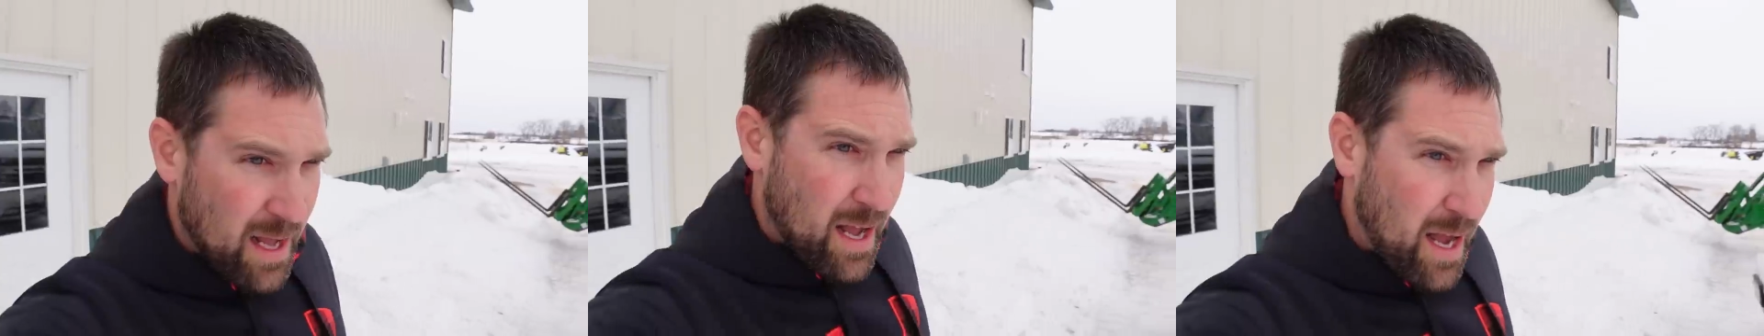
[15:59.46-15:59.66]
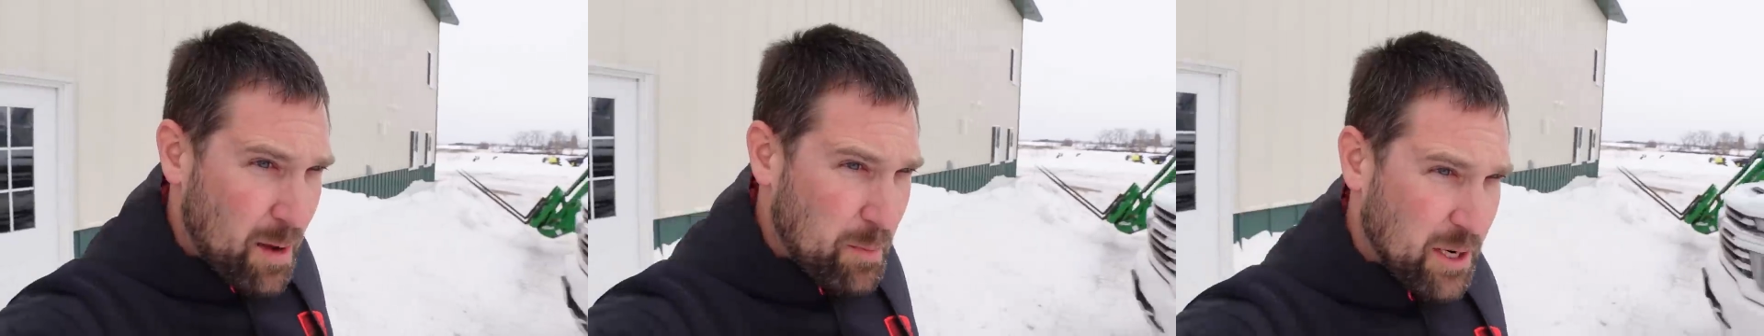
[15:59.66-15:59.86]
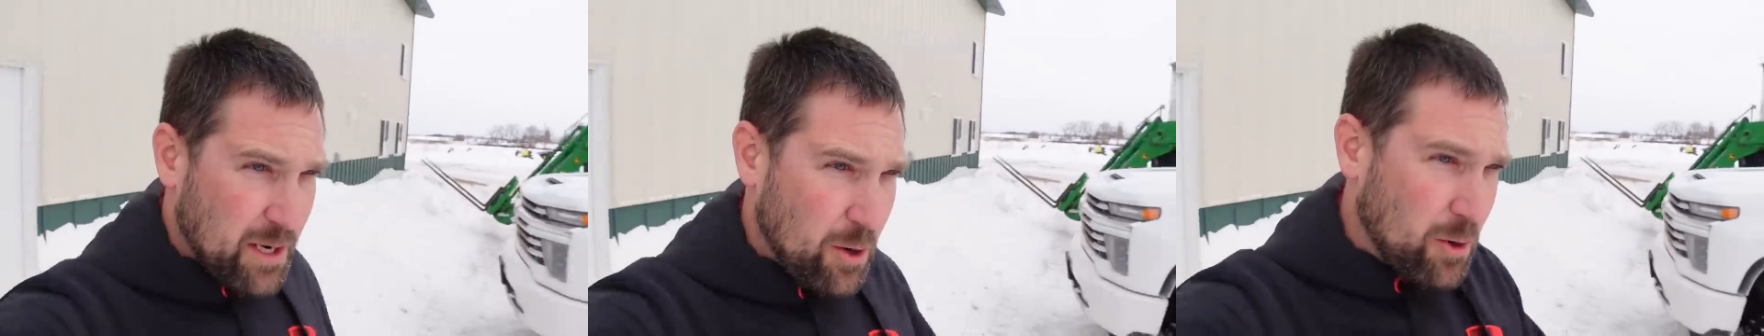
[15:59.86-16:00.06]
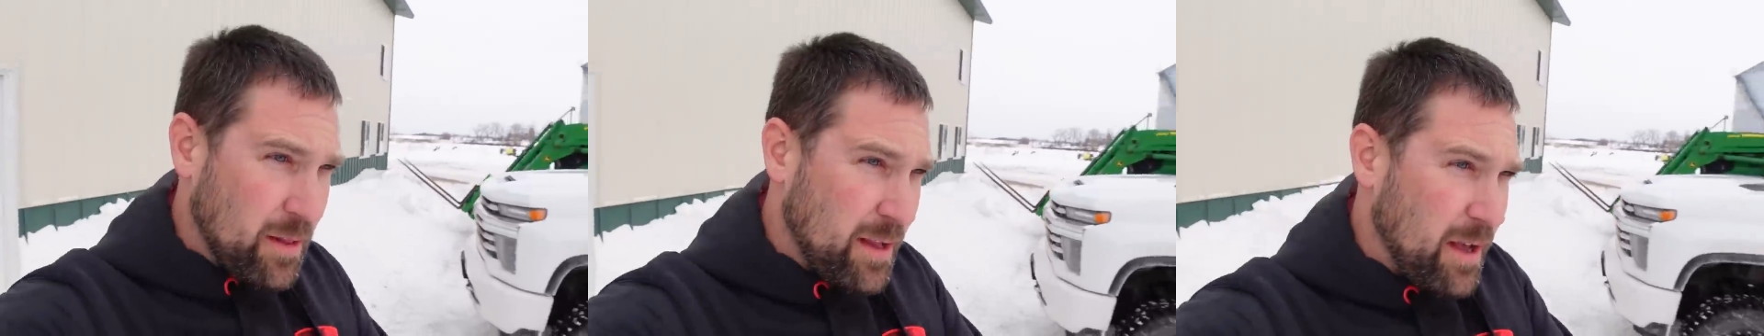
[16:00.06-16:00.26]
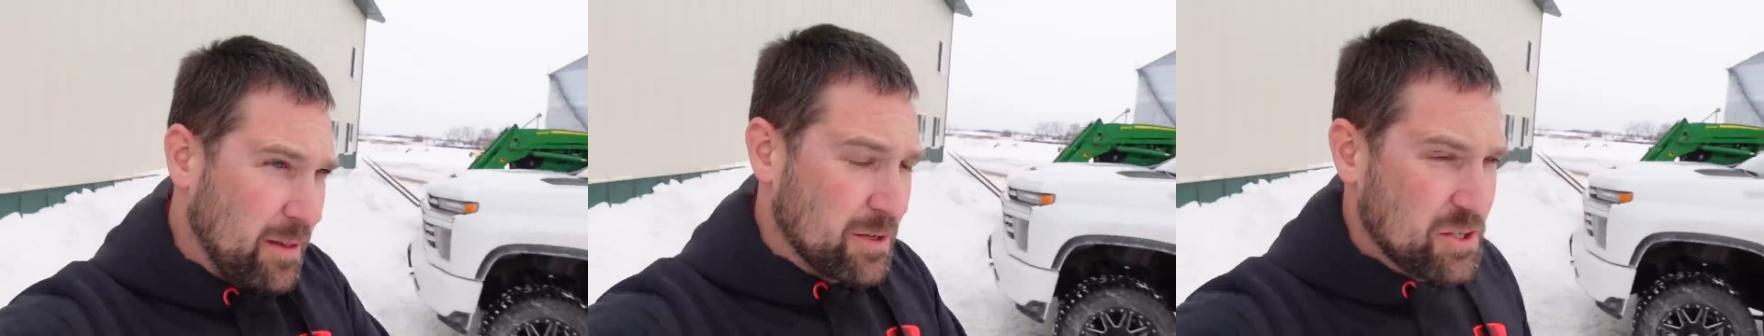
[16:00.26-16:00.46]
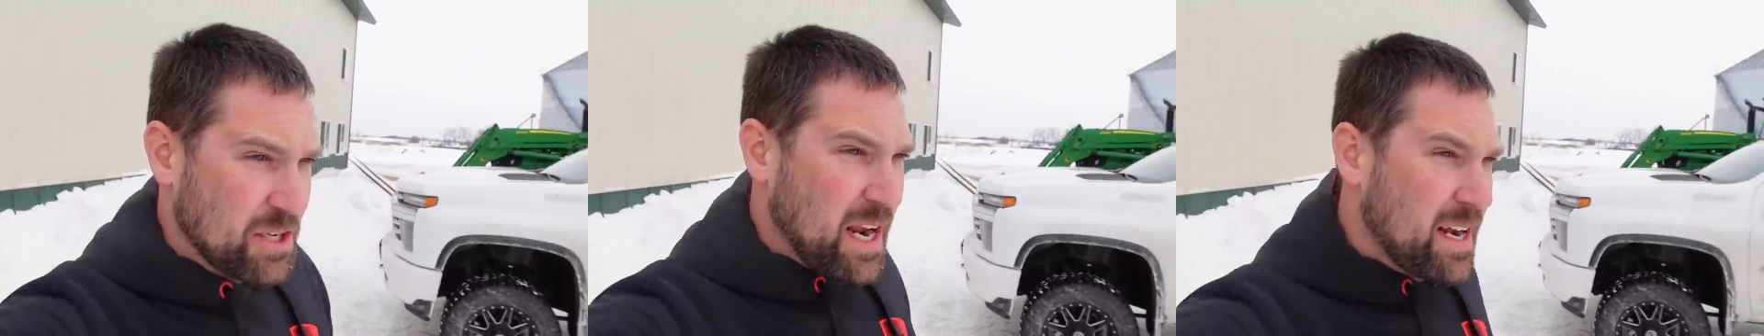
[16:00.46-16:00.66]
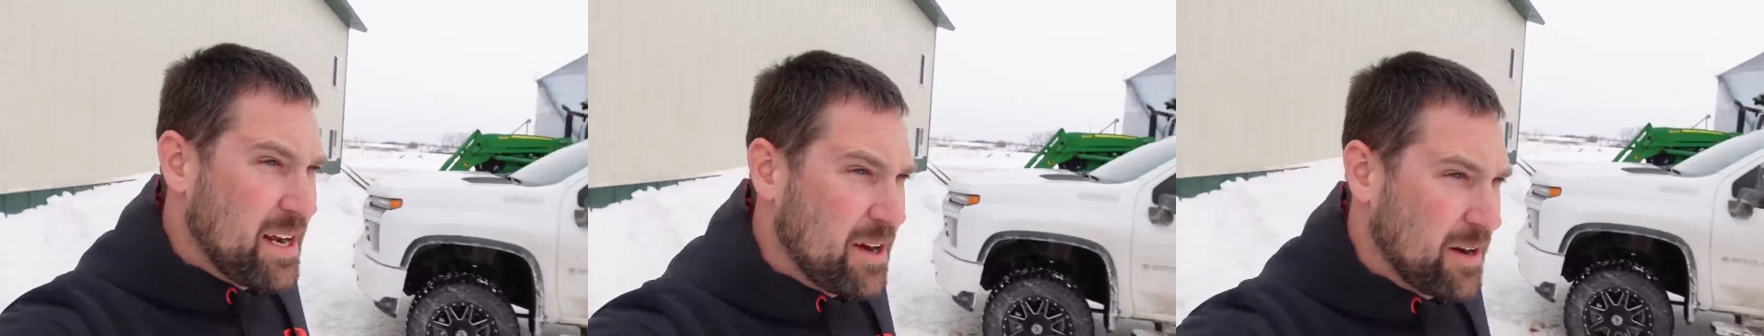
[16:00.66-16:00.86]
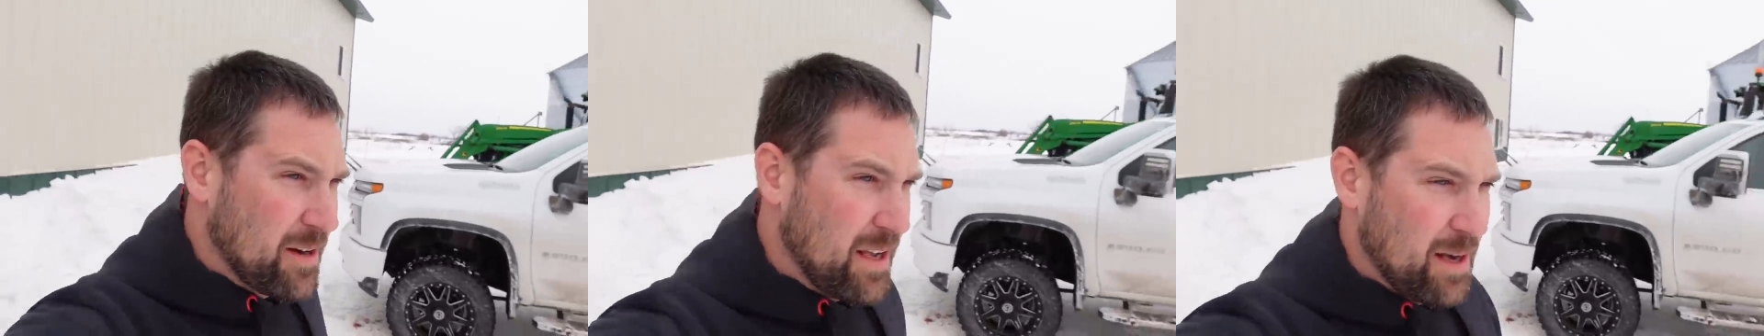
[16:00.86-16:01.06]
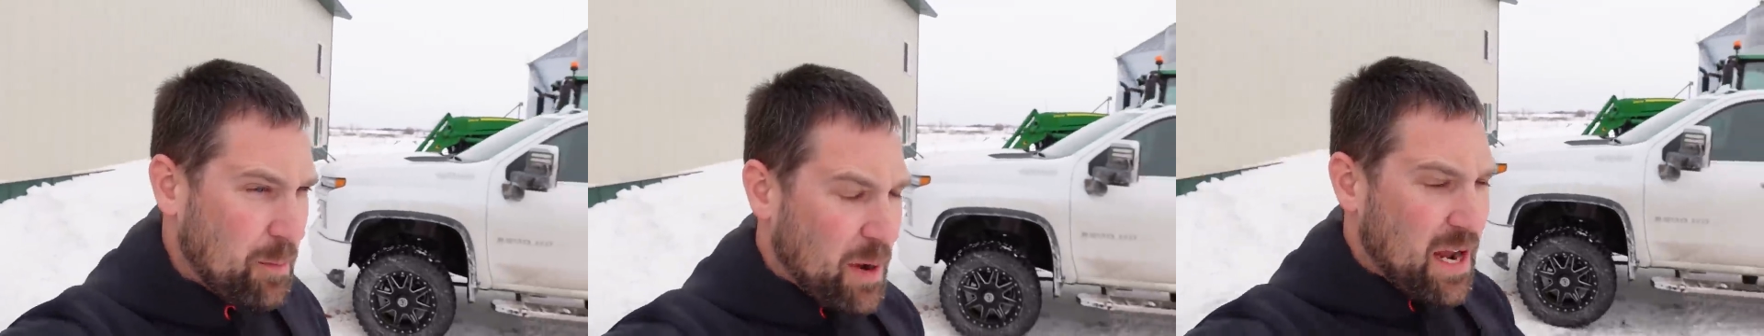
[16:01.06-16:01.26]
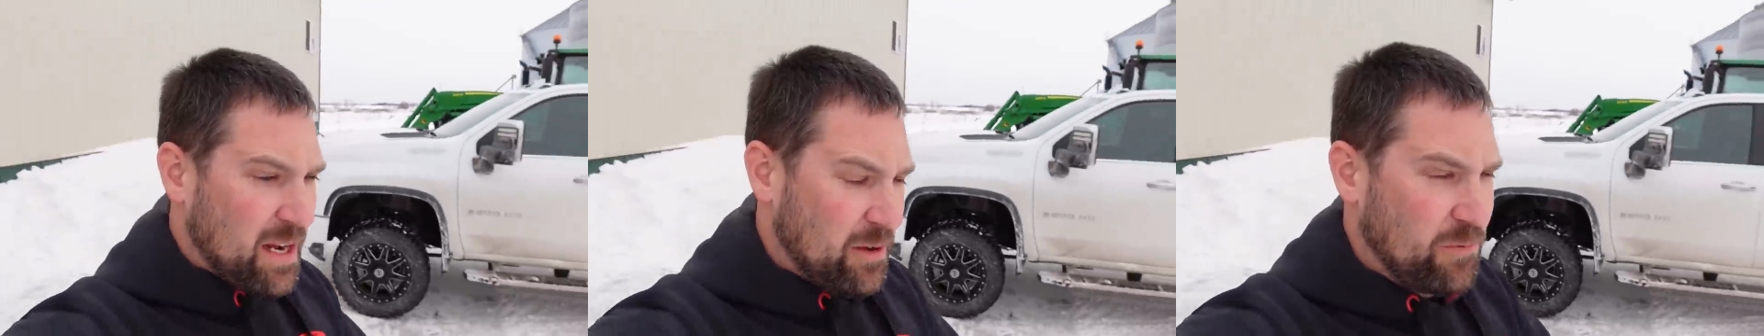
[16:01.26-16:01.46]
I'm gonna go to the other shed here and get a
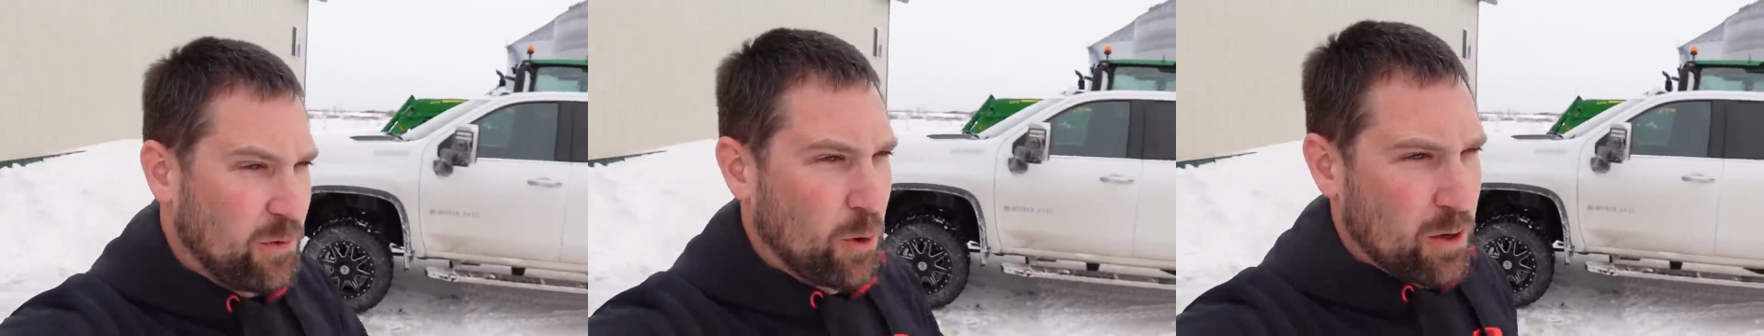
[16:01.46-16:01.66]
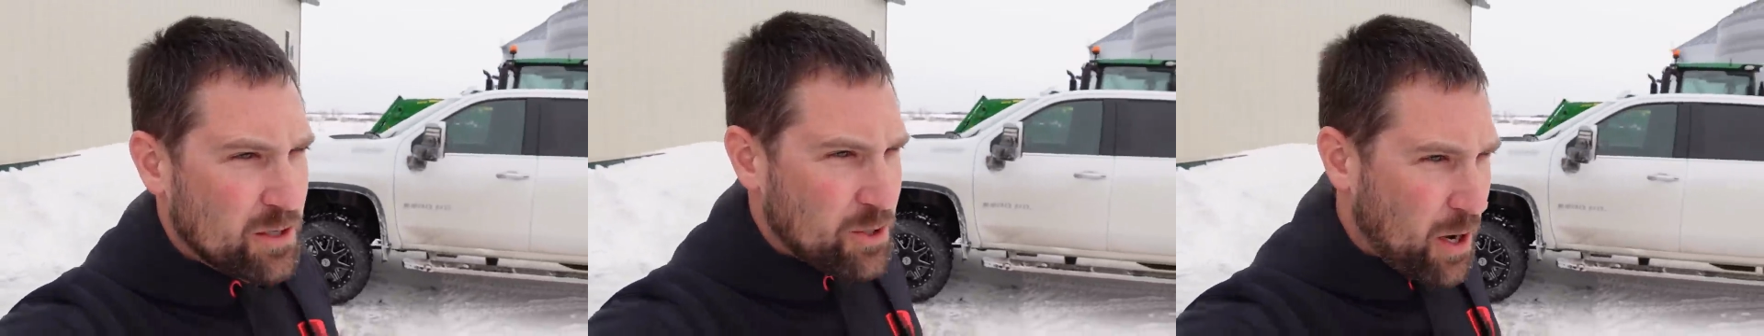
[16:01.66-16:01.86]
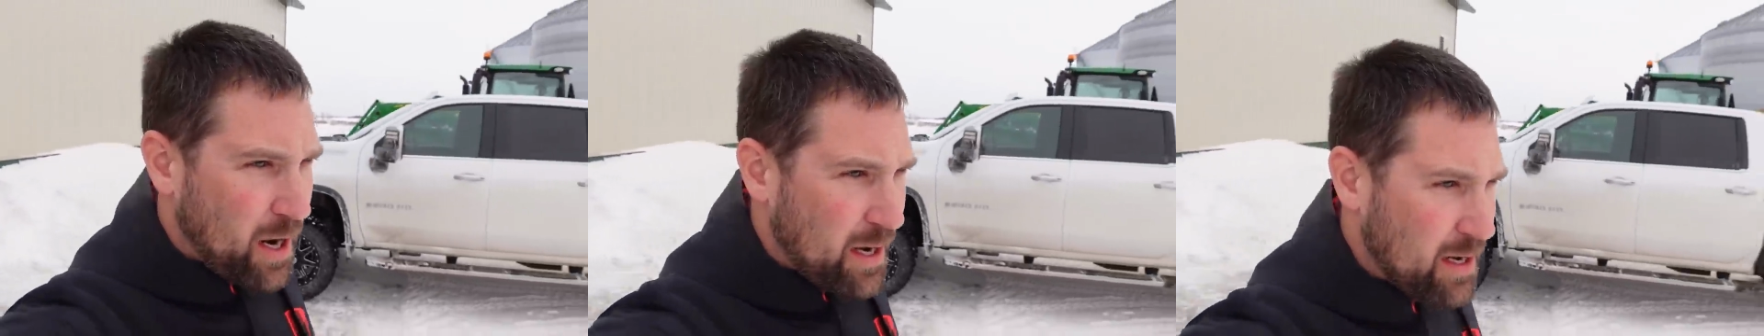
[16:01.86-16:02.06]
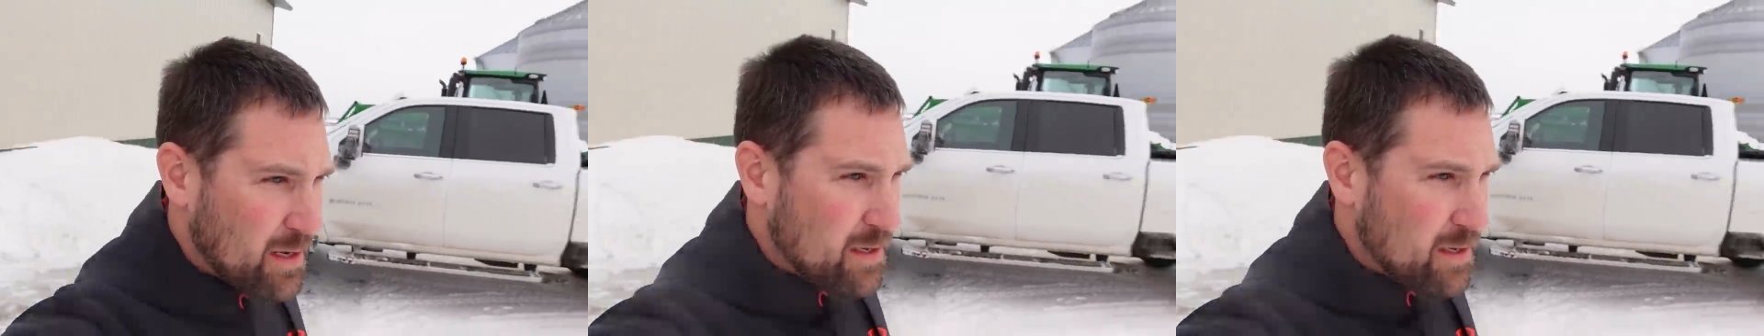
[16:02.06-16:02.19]
bag of floor dry.